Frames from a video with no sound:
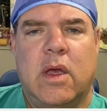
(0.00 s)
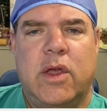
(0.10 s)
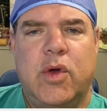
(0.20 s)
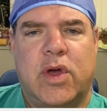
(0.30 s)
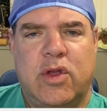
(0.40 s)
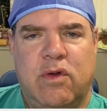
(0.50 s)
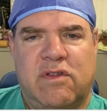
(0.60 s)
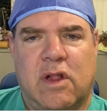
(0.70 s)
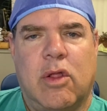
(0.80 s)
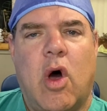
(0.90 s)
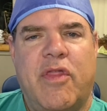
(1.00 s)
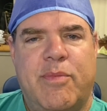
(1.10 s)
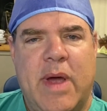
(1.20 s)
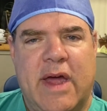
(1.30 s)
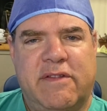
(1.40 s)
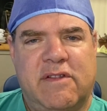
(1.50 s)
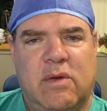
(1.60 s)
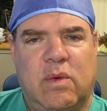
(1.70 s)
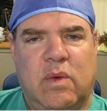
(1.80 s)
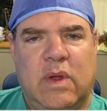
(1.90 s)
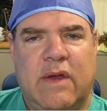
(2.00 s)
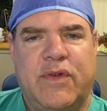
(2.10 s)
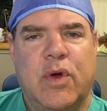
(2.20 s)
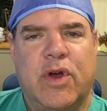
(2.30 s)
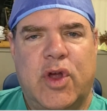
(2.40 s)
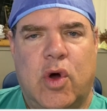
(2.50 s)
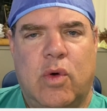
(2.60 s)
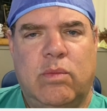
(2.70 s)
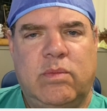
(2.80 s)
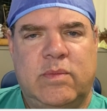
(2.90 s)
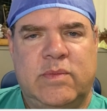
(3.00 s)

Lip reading: You can use a cloth mask if you're at home.